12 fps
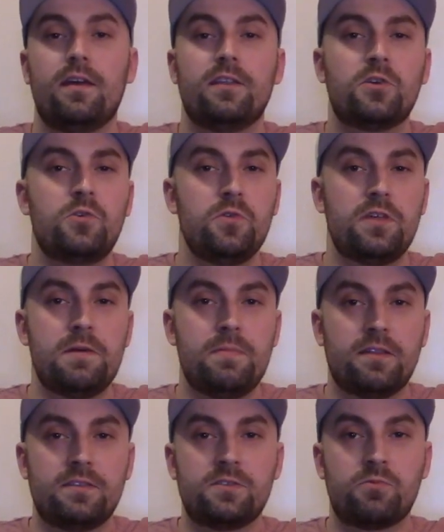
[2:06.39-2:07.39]
The cool thing
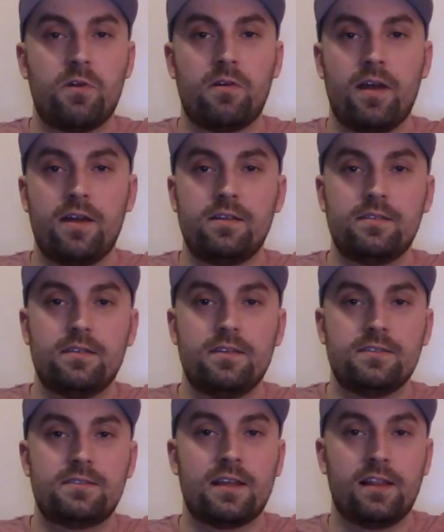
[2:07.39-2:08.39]
about this rear end
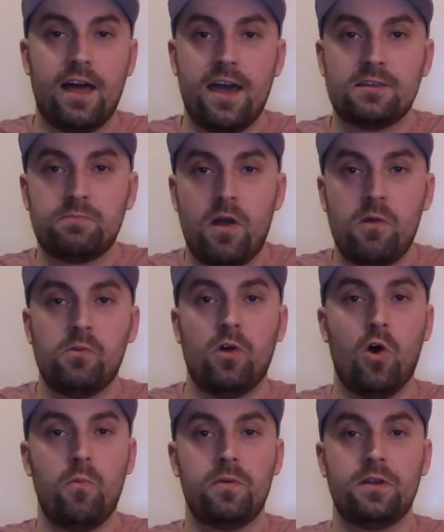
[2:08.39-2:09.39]
is the glass part will
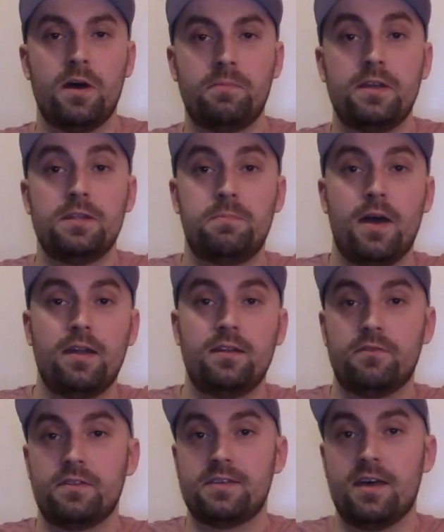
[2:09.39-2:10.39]
open up independent
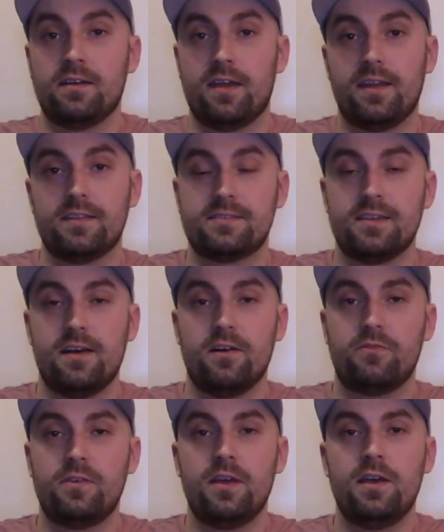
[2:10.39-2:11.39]
of the tailgate
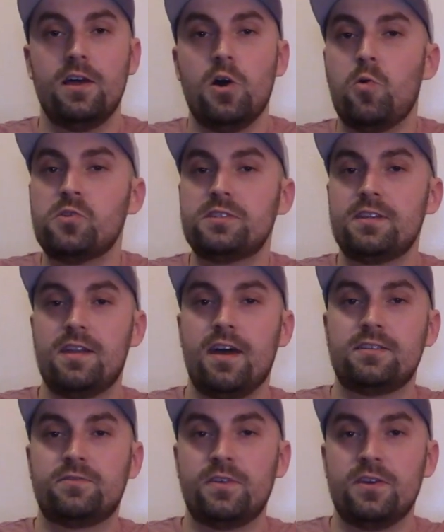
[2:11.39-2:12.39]
itself, which is a
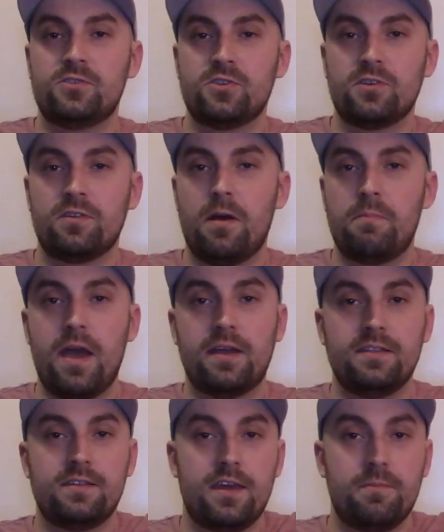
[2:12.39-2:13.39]
nice feature. Back
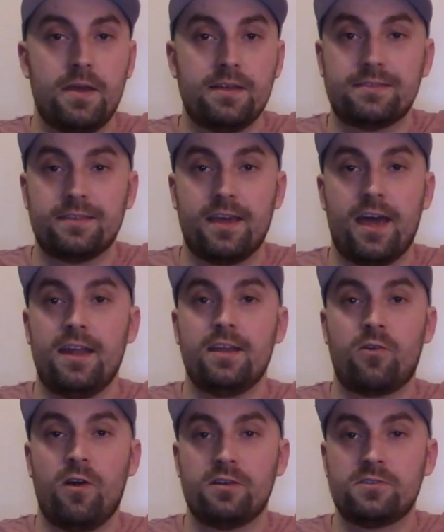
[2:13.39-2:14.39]
in the day, basically any
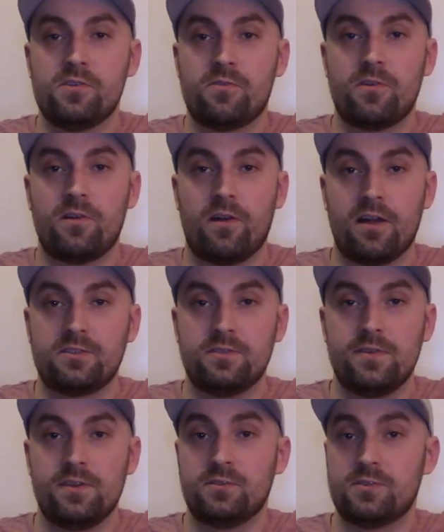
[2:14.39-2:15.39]
crossover or SUV
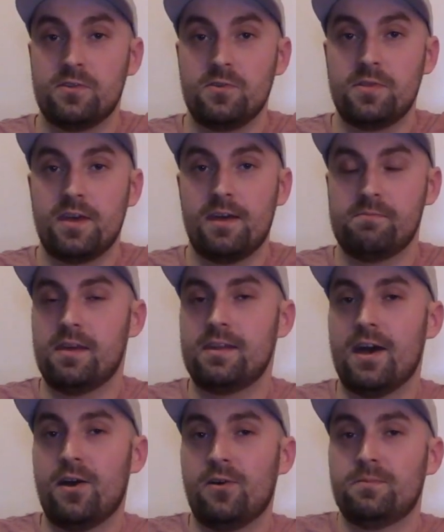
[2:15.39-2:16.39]
used to do that, and
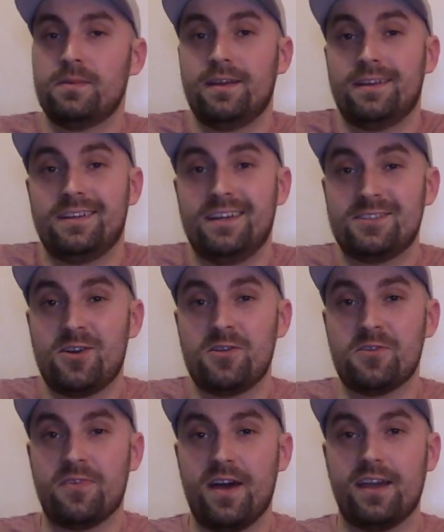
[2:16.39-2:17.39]
now it's hard
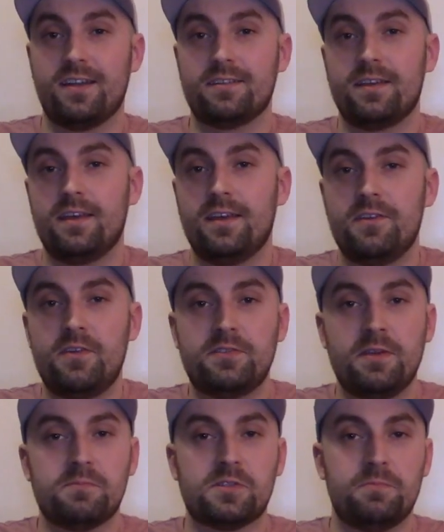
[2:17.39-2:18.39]
to find. If you have
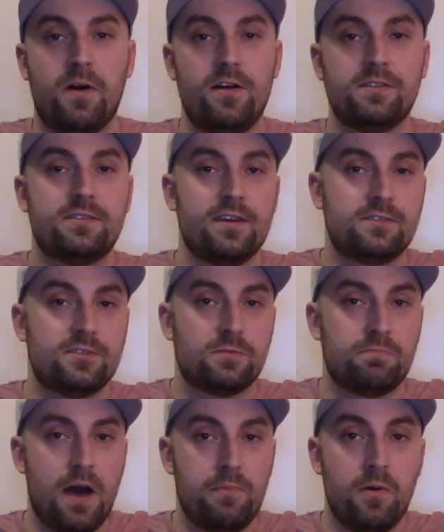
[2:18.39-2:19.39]
something small, it's nice to just
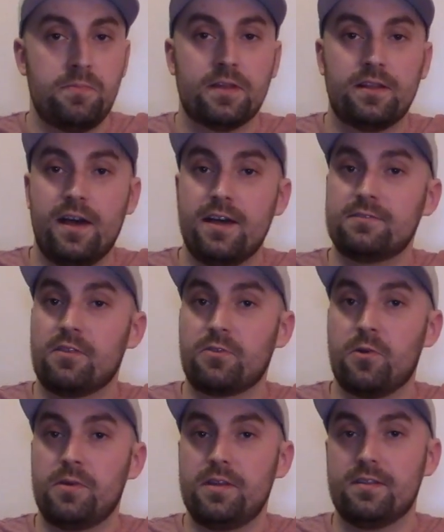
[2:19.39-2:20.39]
pop open the glass and
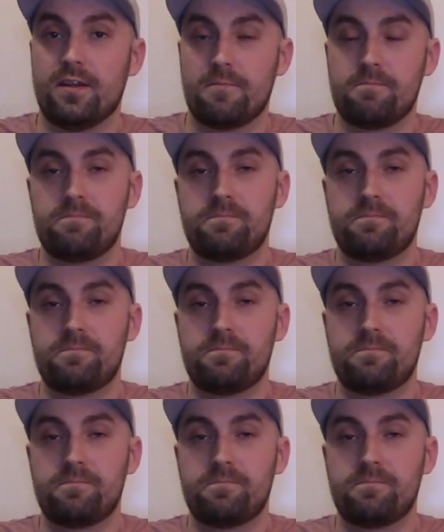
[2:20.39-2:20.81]
throw it in there.